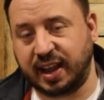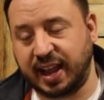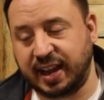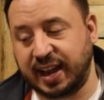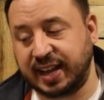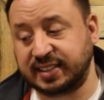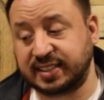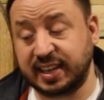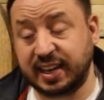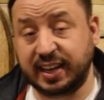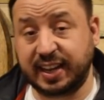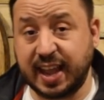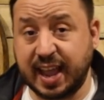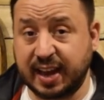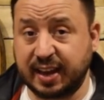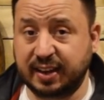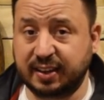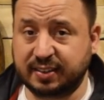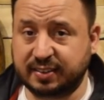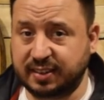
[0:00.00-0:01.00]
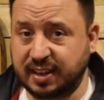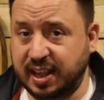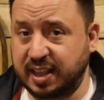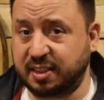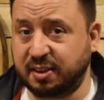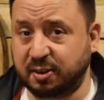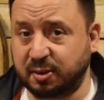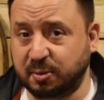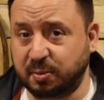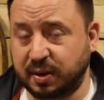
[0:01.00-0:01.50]
and I didn't get it
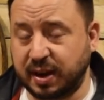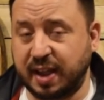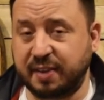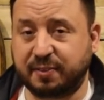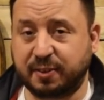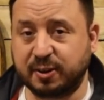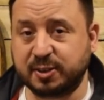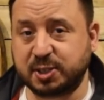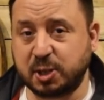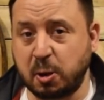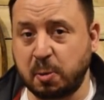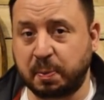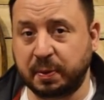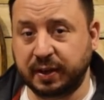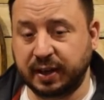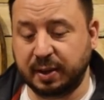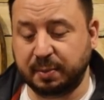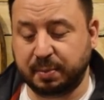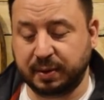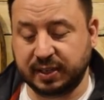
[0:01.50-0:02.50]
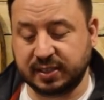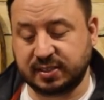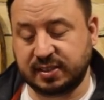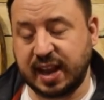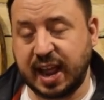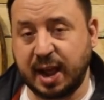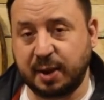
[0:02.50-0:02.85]
either when I first opened it, but it's